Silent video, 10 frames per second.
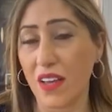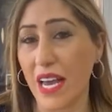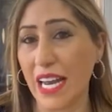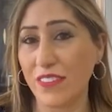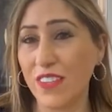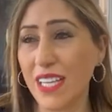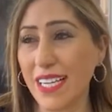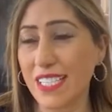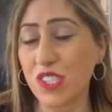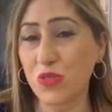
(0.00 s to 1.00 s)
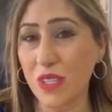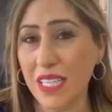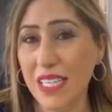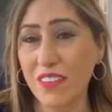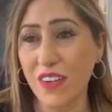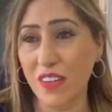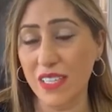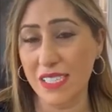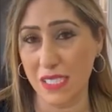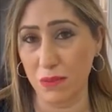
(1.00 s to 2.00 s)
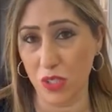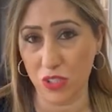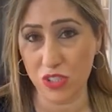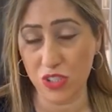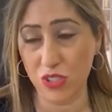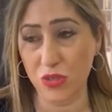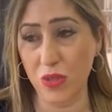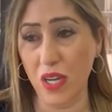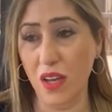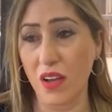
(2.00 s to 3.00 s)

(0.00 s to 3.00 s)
And I feel like it's really very similar to